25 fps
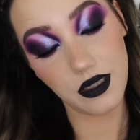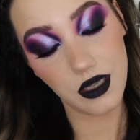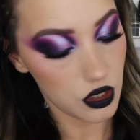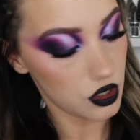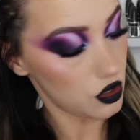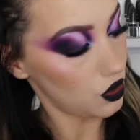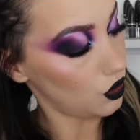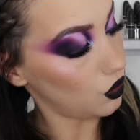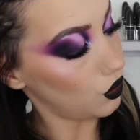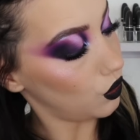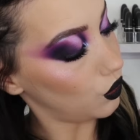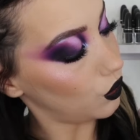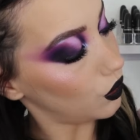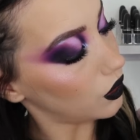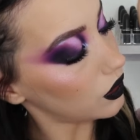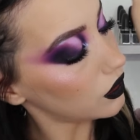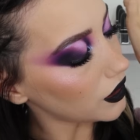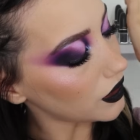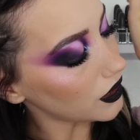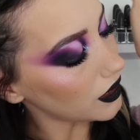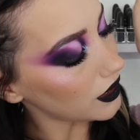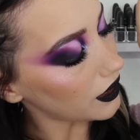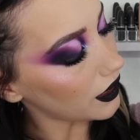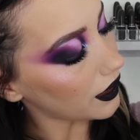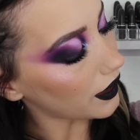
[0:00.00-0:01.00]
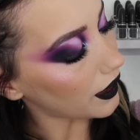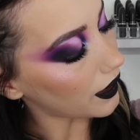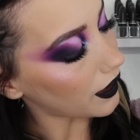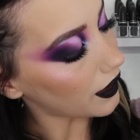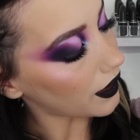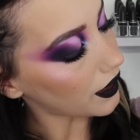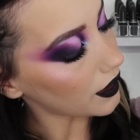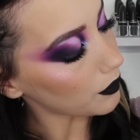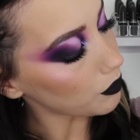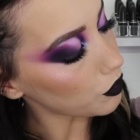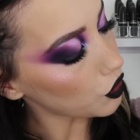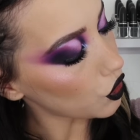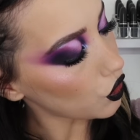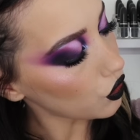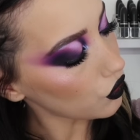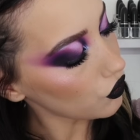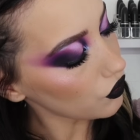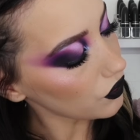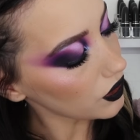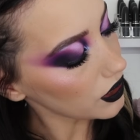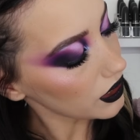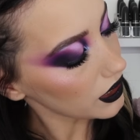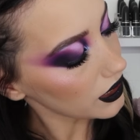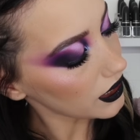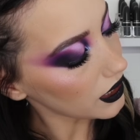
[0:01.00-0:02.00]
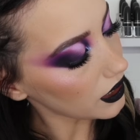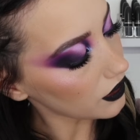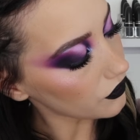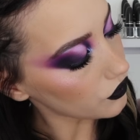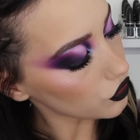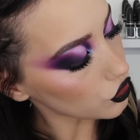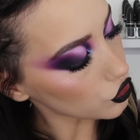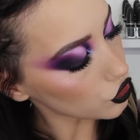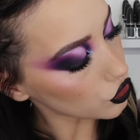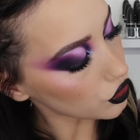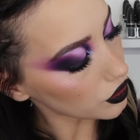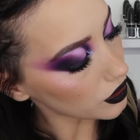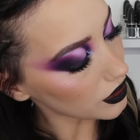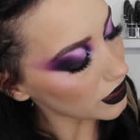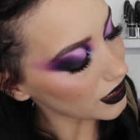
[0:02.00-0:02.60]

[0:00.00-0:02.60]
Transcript: So yeah, I'm not really ever